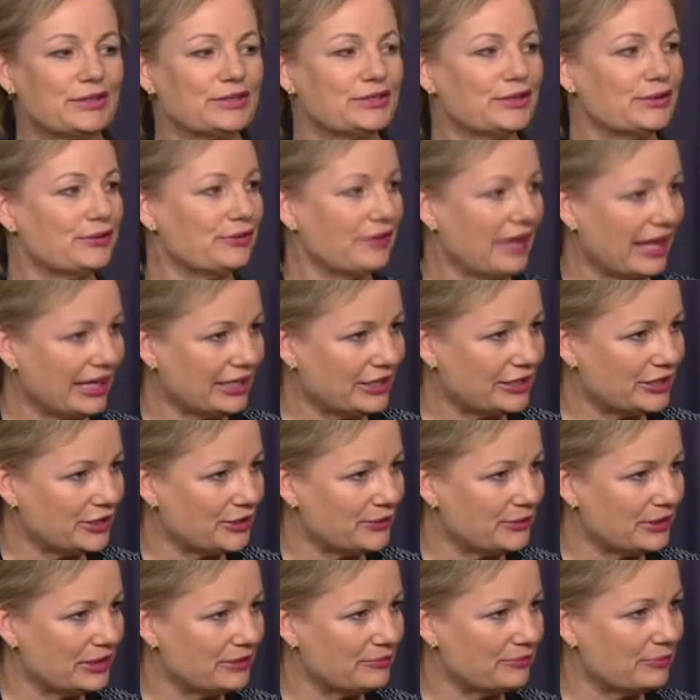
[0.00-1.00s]
So thank
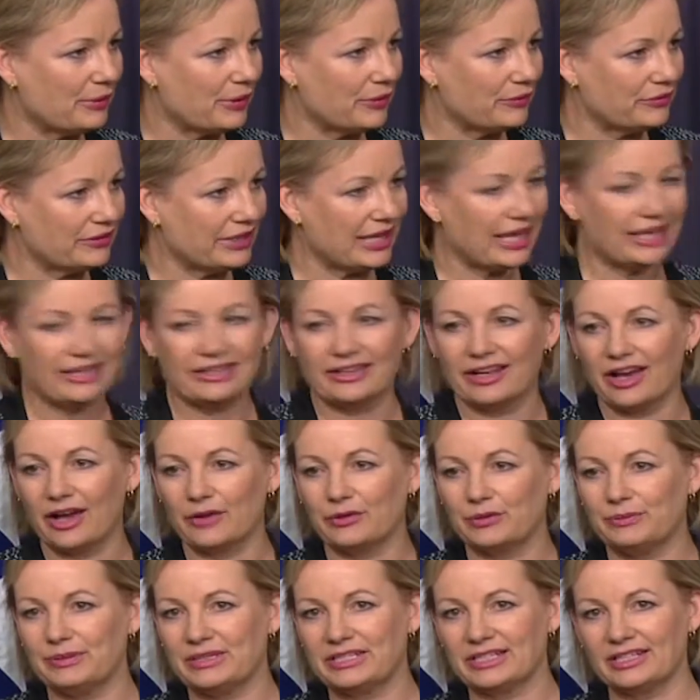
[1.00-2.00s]
you, and both Ken and
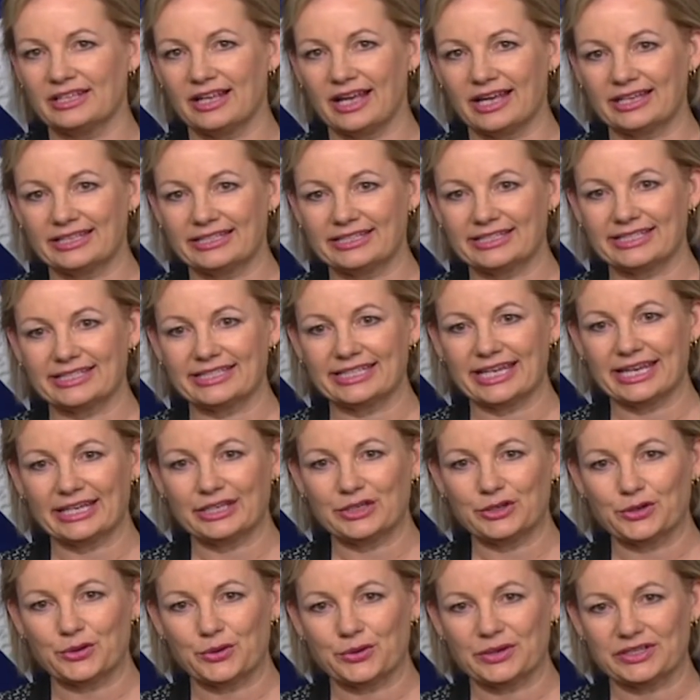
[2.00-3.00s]
I would be delighted to
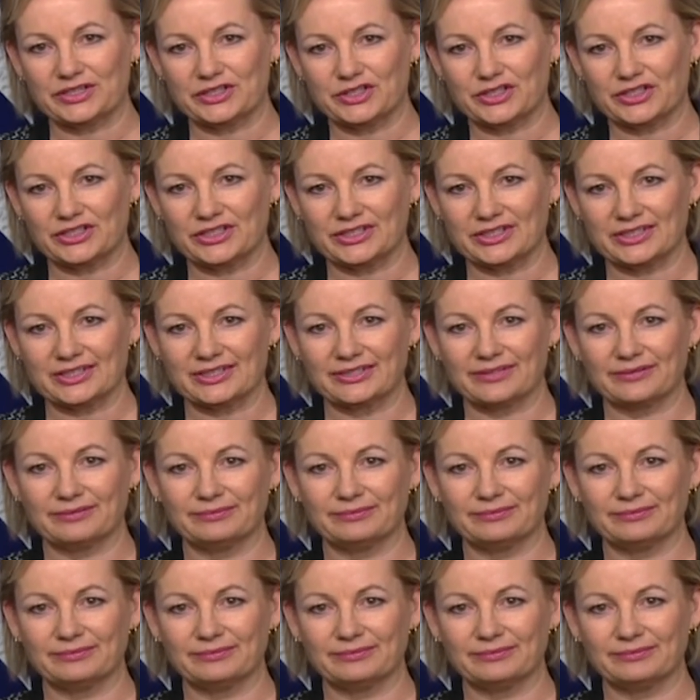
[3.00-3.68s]
take your questions.